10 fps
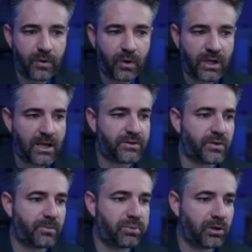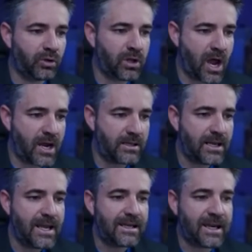Okay, so the blue line
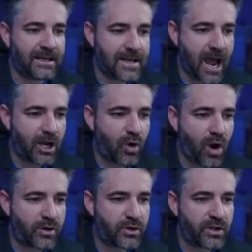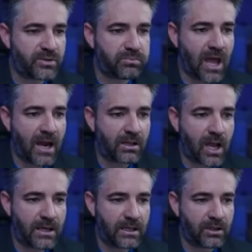cannot go under this black
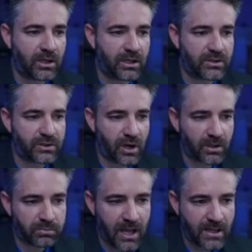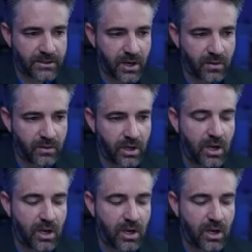line. And look, it's starting plateaued.